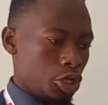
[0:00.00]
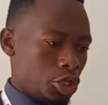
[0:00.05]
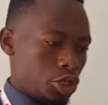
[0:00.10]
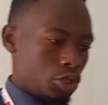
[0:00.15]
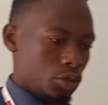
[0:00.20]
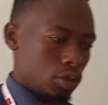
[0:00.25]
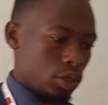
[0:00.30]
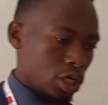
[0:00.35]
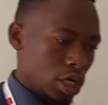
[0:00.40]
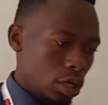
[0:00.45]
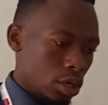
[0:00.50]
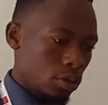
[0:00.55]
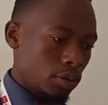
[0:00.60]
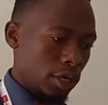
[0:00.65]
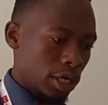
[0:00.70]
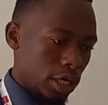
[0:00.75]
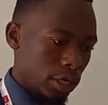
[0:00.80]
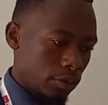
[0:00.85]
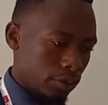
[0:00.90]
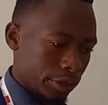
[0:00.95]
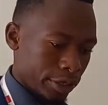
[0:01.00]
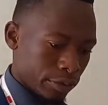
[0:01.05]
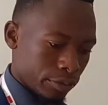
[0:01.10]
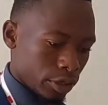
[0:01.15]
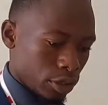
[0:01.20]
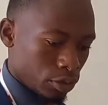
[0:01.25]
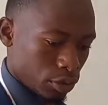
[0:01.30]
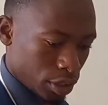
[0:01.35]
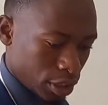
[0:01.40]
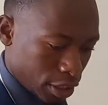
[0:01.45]
So now we are
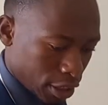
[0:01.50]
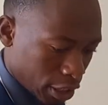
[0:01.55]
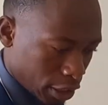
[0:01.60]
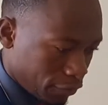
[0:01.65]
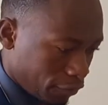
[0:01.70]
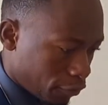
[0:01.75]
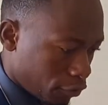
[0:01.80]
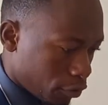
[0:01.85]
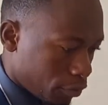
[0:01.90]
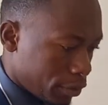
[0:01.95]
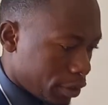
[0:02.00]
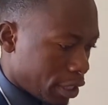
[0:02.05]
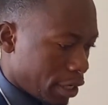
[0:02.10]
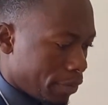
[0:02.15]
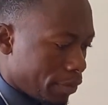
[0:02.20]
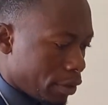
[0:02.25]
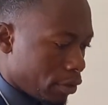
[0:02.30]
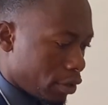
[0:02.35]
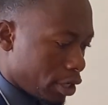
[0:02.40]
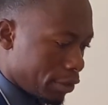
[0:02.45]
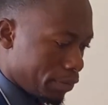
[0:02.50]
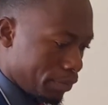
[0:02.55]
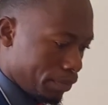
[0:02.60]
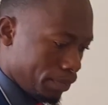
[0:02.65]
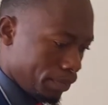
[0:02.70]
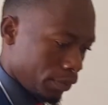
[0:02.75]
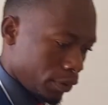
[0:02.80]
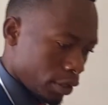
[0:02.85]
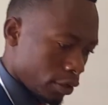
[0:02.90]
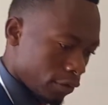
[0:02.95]
going to start from
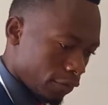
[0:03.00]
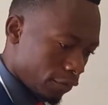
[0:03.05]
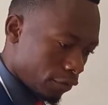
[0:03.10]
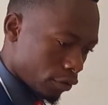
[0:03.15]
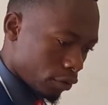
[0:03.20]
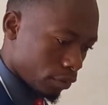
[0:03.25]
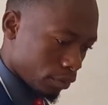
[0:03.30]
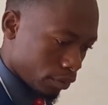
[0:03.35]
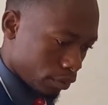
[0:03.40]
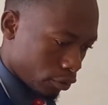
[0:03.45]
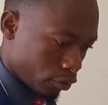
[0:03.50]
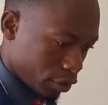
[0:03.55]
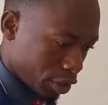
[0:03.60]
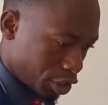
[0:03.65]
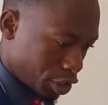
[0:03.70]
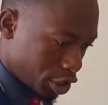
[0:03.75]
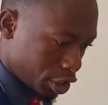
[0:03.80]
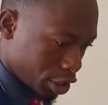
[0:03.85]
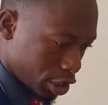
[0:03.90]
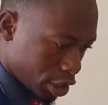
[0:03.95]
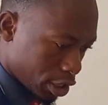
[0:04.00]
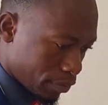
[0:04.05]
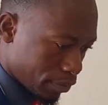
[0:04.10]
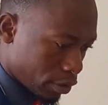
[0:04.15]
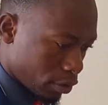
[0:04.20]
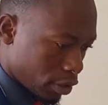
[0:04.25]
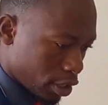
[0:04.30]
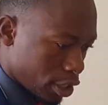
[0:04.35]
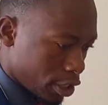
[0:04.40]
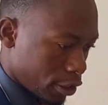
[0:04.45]
question number
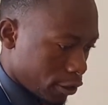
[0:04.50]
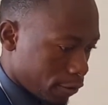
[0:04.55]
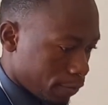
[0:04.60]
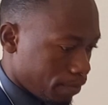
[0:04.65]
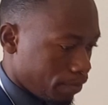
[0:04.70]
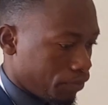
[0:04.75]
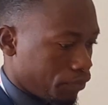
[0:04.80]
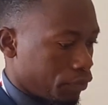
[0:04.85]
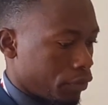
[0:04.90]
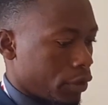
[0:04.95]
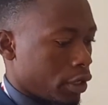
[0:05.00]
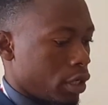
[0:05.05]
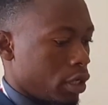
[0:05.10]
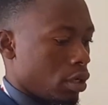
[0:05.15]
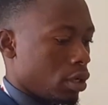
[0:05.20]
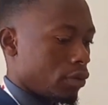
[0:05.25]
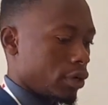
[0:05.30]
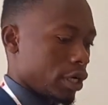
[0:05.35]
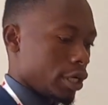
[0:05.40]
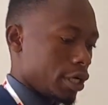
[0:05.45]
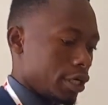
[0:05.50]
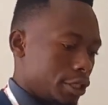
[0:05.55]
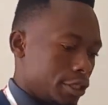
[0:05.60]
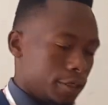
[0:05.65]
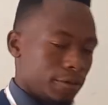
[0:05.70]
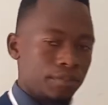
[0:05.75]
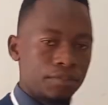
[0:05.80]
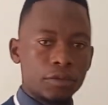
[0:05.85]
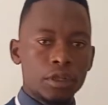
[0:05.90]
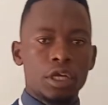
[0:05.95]
one. Right.
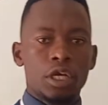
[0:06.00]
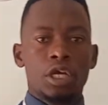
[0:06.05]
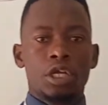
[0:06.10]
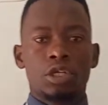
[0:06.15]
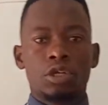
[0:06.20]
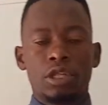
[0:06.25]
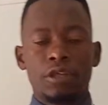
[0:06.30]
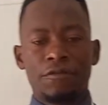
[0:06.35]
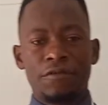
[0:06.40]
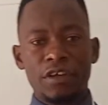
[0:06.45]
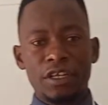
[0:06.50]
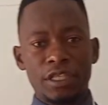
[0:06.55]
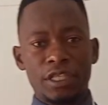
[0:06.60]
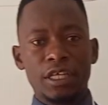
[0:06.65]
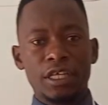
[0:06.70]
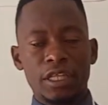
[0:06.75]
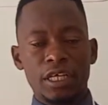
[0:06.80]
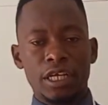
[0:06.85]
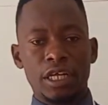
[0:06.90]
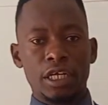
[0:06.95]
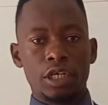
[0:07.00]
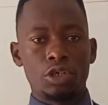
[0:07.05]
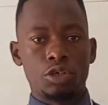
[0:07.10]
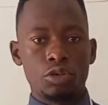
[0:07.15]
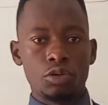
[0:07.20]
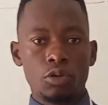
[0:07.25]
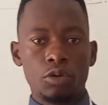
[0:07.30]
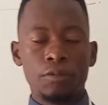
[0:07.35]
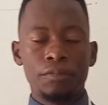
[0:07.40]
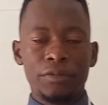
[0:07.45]
So the first thing that I
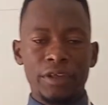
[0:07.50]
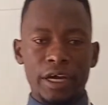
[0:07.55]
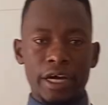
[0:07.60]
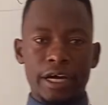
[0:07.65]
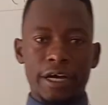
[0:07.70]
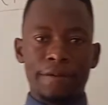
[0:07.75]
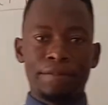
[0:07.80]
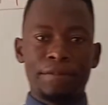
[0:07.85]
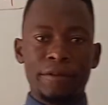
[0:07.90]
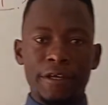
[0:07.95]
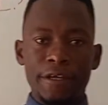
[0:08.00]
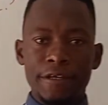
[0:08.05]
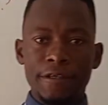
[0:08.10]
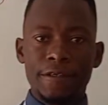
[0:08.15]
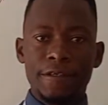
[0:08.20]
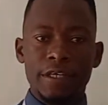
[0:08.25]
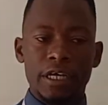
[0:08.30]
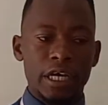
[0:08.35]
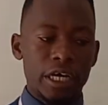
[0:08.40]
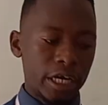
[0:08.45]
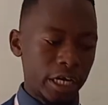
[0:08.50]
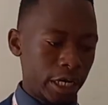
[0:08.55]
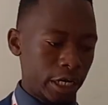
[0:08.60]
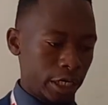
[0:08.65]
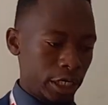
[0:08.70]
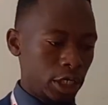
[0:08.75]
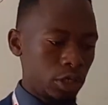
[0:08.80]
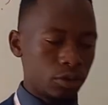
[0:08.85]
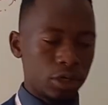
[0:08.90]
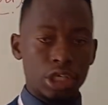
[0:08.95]
do is I
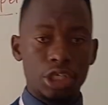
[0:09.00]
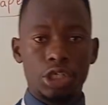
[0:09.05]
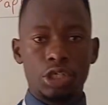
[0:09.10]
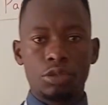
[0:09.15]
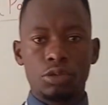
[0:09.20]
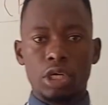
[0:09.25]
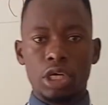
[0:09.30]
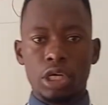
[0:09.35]
read what